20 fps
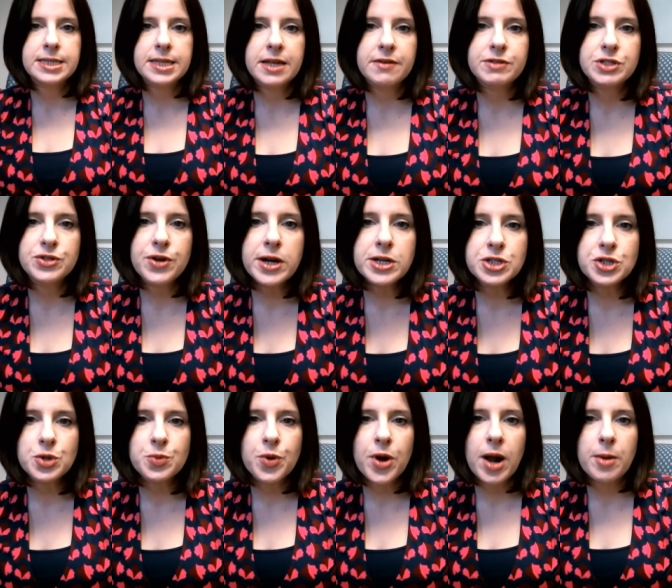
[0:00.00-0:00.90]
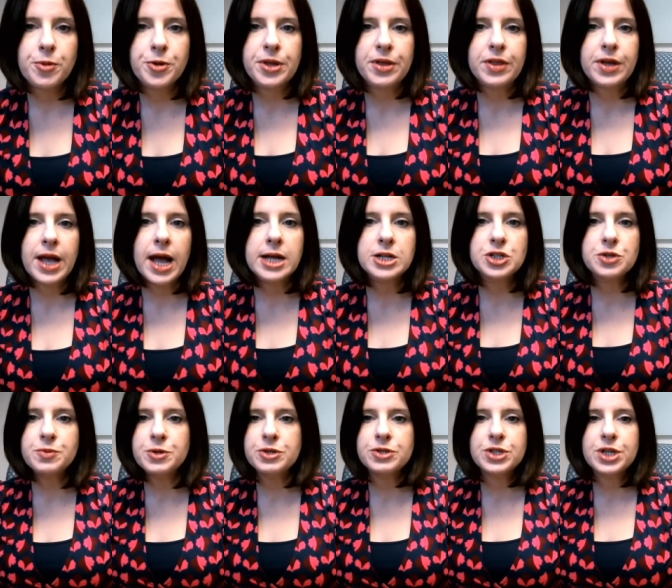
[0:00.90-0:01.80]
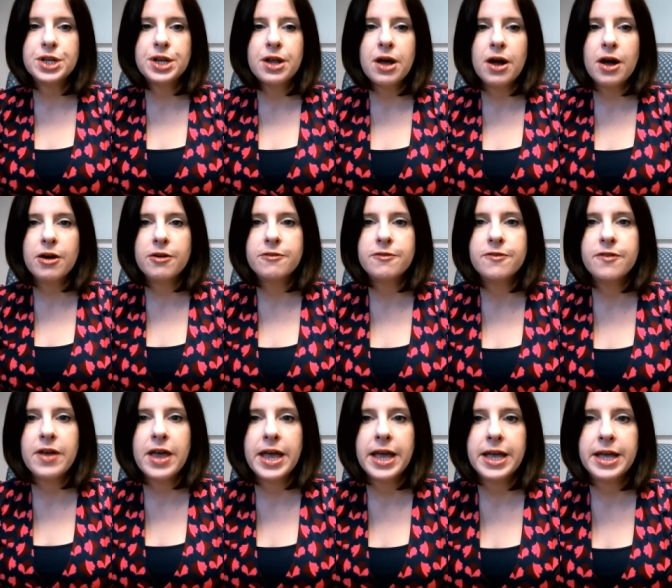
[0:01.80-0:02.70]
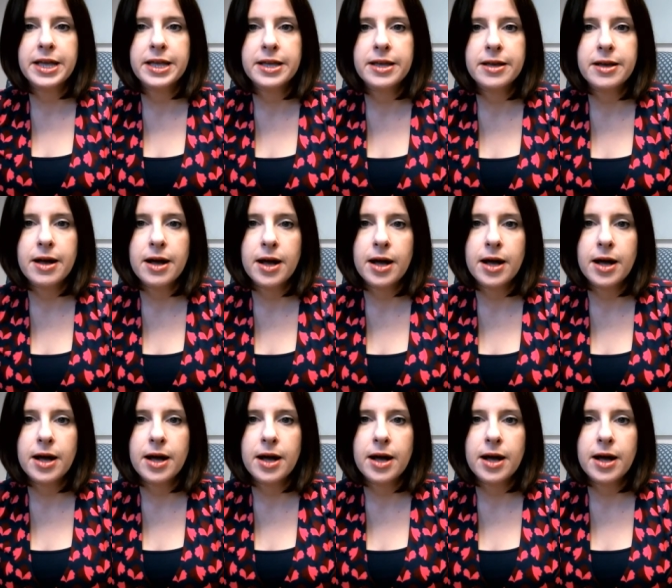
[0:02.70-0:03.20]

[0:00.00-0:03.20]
if structured properly, the contribution of a